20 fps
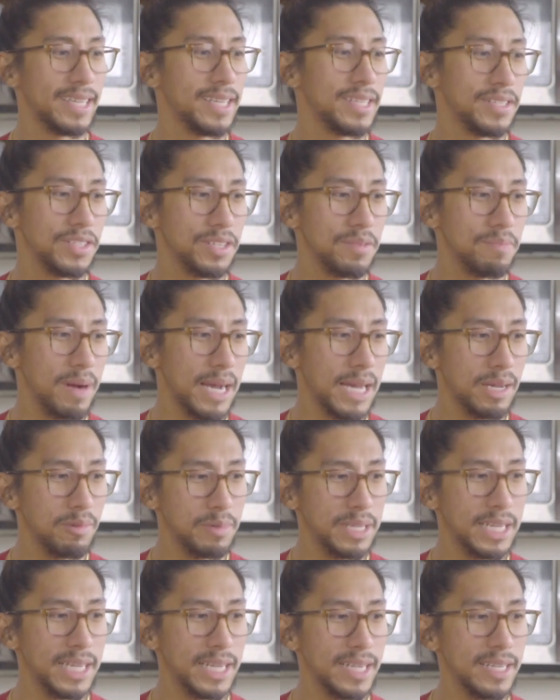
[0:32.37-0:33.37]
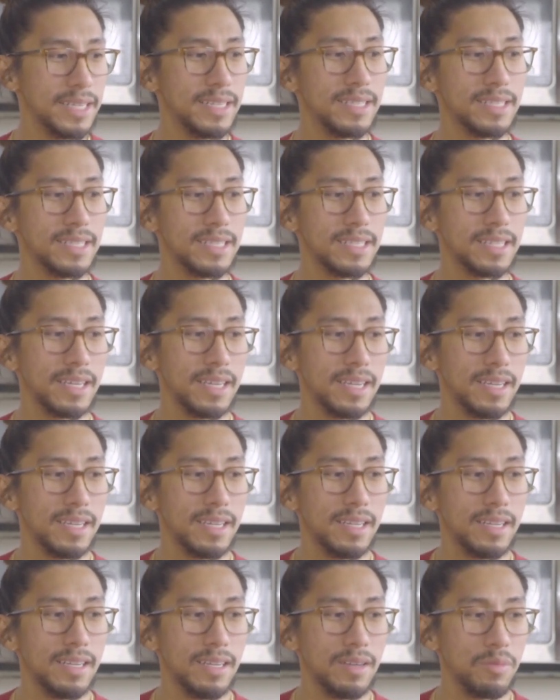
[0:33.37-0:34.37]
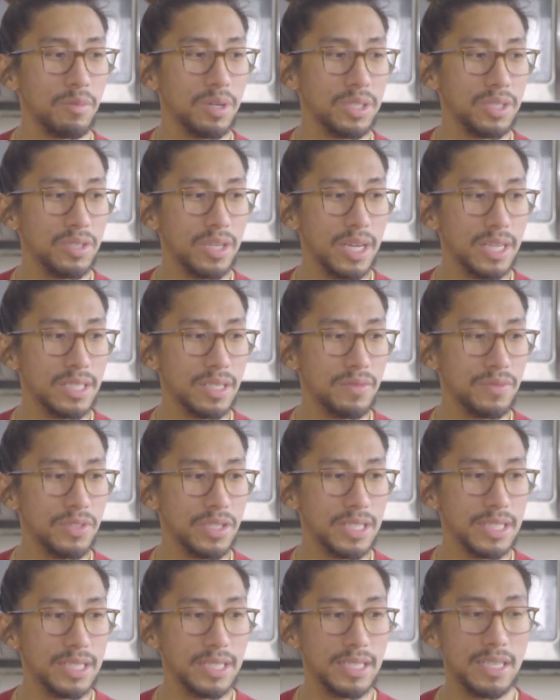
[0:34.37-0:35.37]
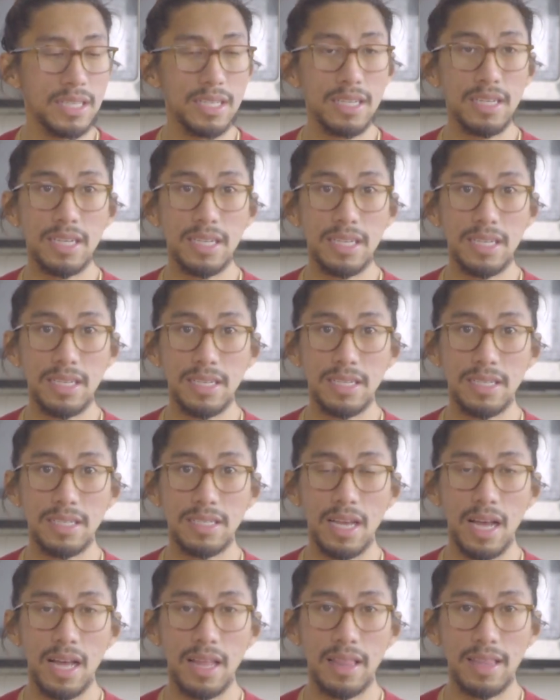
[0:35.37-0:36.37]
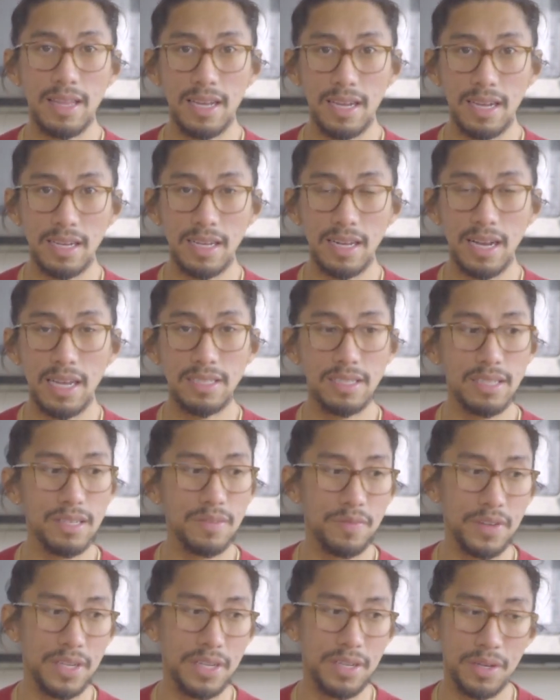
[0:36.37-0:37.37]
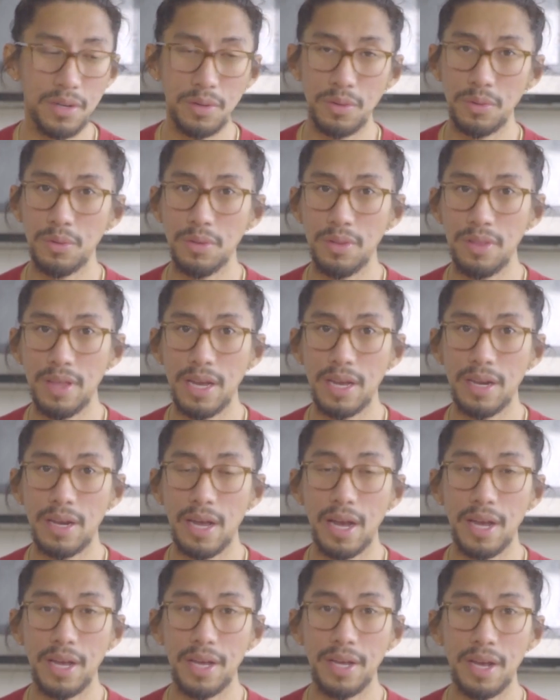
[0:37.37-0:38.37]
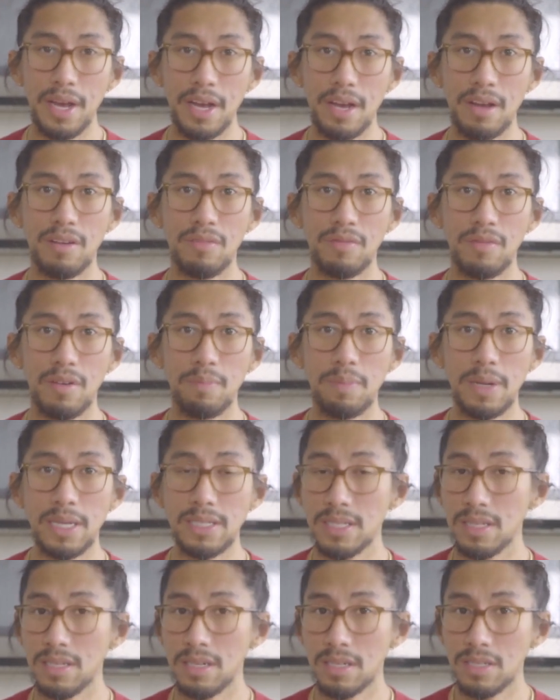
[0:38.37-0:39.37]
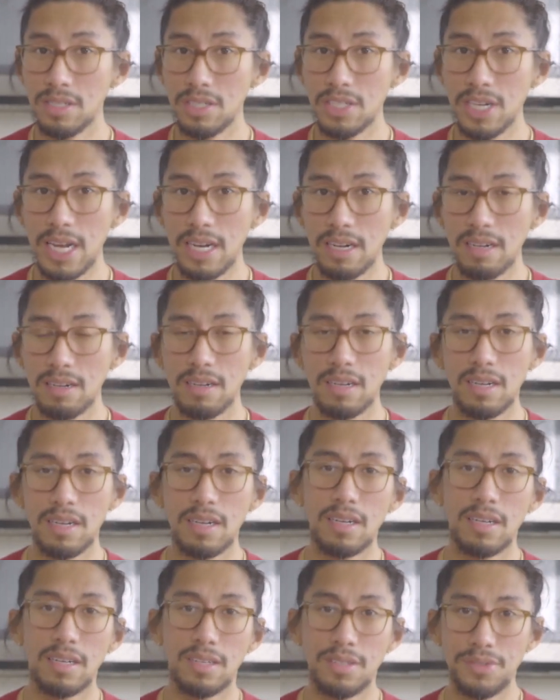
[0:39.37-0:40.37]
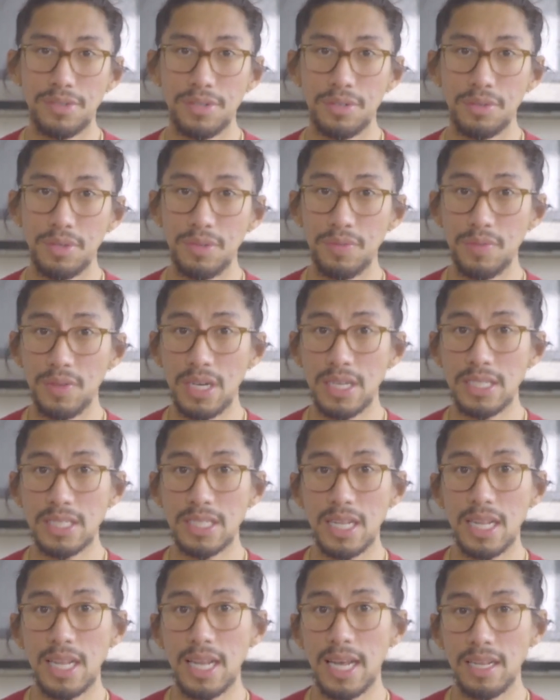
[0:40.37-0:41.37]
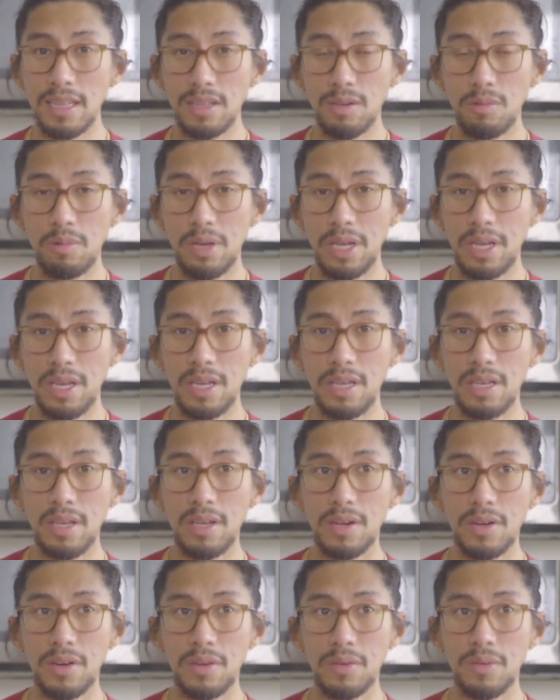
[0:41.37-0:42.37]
These are bi-weeklies. What you guys have just seen is the cleansing video that I have placed in the other channel. So if you guys like the way, if you